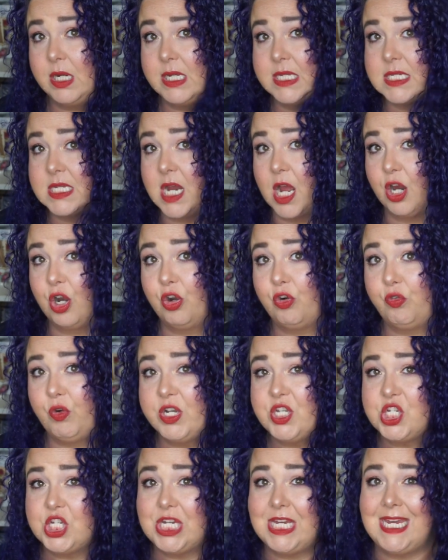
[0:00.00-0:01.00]
It's not
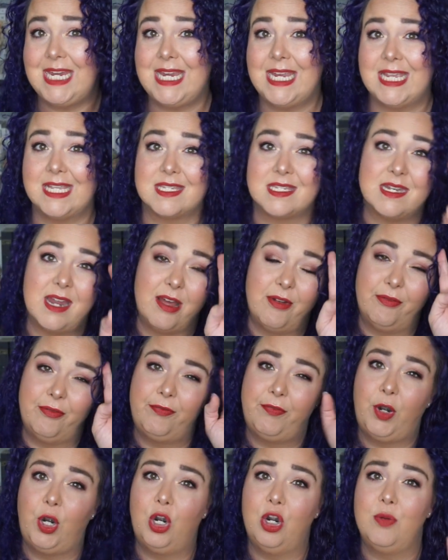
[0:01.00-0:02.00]
crunchy. It's not
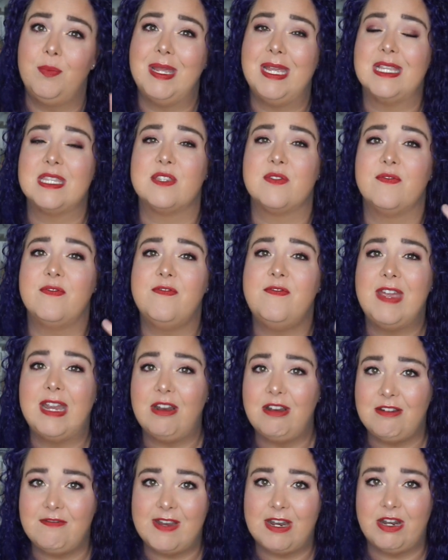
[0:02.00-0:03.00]
firm. It's
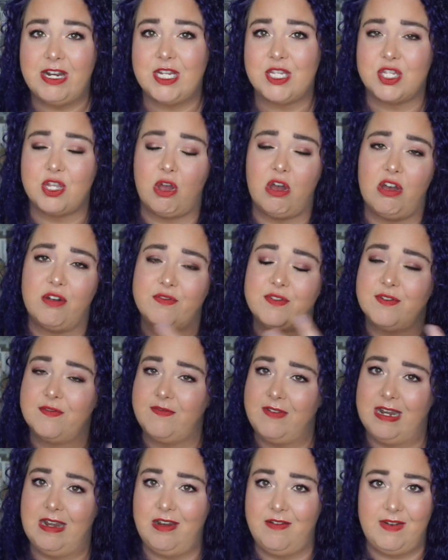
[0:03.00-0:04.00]
very, very soft,
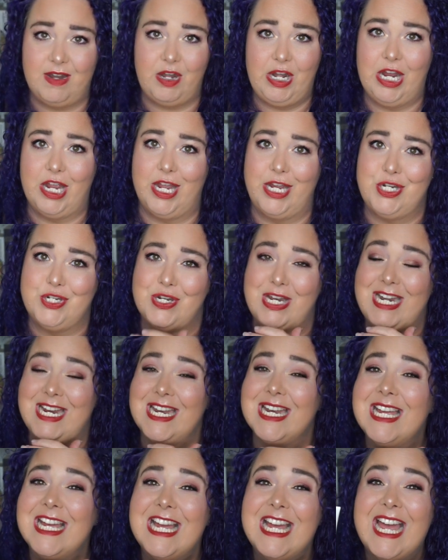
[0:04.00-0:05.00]
very, very
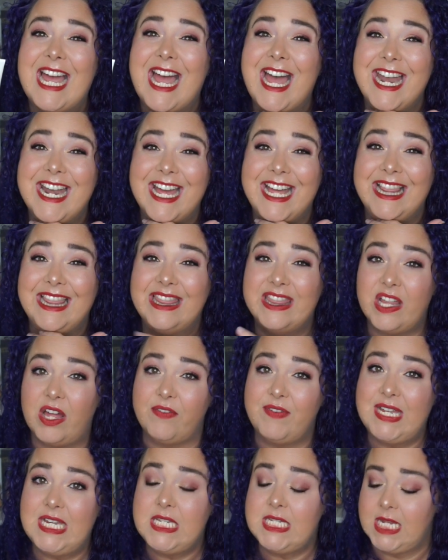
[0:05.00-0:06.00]
hydrated, and I
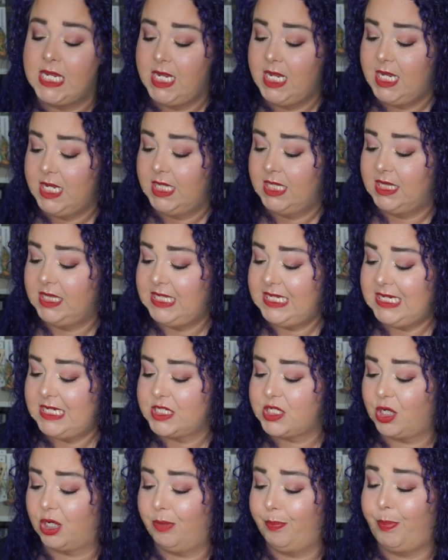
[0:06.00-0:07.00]
love it.
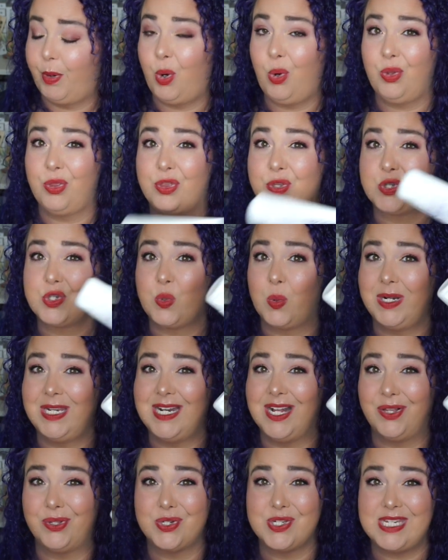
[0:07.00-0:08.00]
These are both
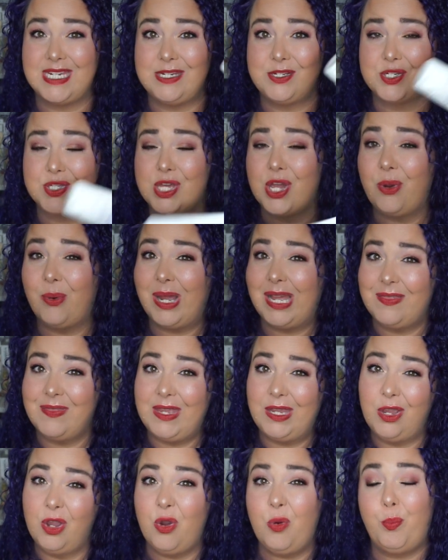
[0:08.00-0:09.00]
$20 each though, and
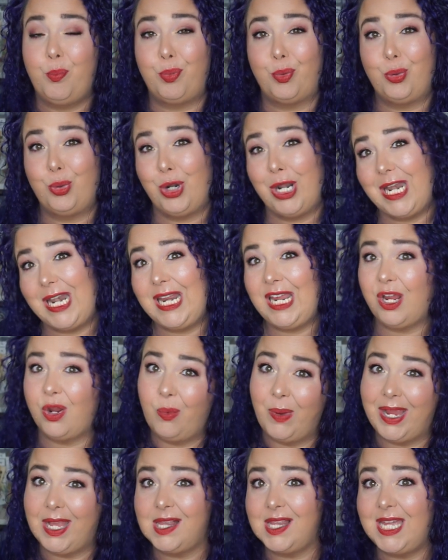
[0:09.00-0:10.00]
they go pretty
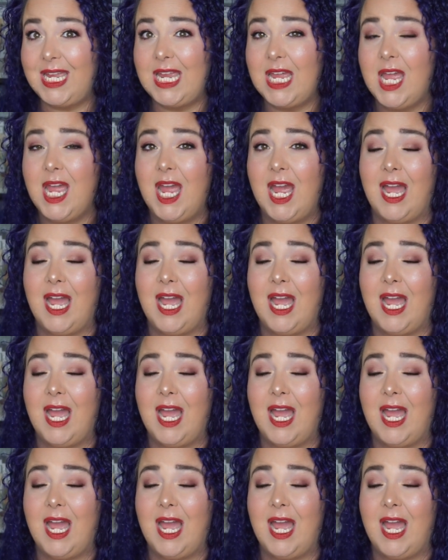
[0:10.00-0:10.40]
quickly.